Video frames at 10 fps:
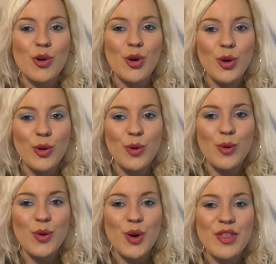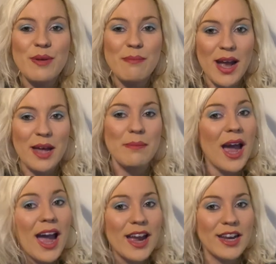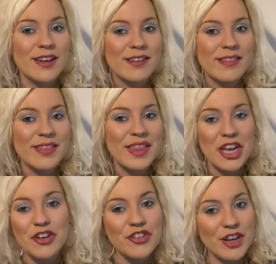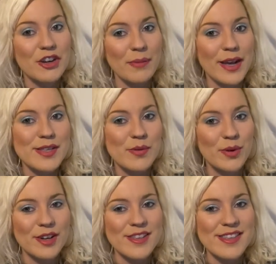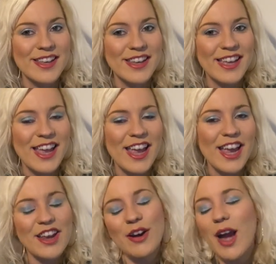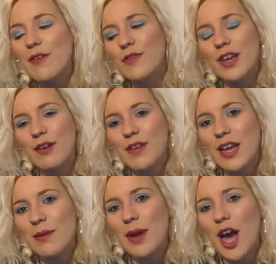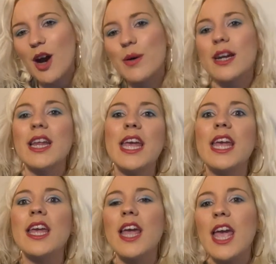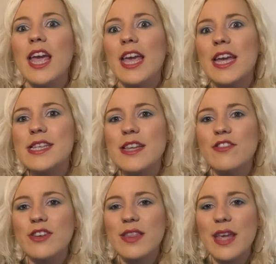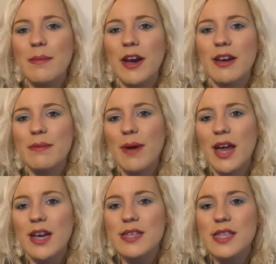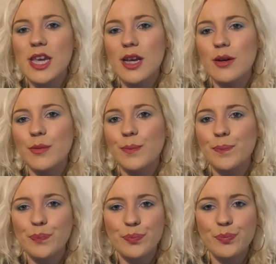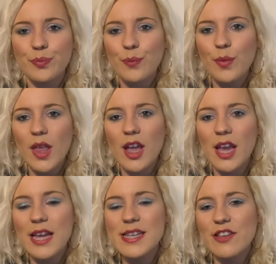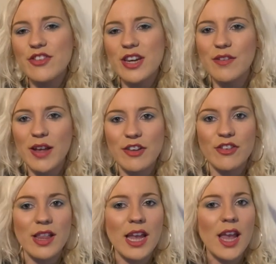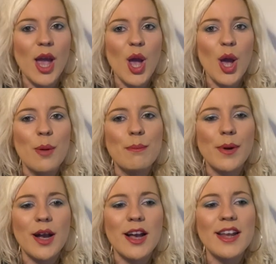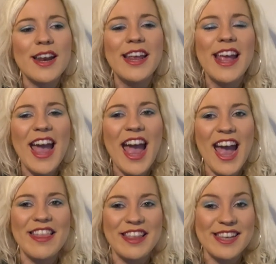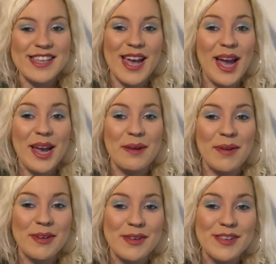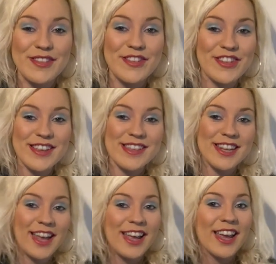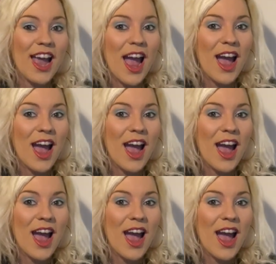who the man behind the Undertaker mask was. You know, I've forgiven him now, and he ditched the American badass thing. He ditched it eventually, but at the time, I was just like,